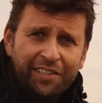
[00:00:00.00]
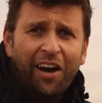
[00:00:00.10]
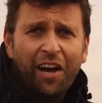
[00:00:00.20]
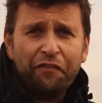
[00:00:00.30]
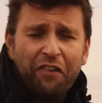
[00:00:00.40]
The
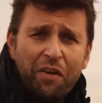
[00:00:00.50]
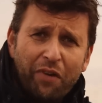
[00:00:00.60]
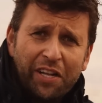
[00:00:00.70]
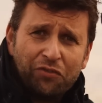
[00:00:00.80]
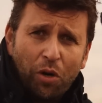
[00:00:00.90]
high frame
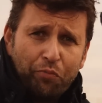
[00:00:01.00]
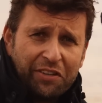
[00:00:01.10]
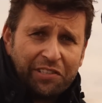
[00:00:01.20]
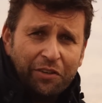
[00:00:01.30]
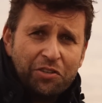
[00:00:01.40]
rates drop
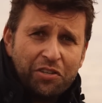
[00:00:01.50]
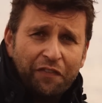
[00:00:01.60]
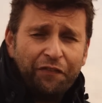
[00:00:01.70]
resolution.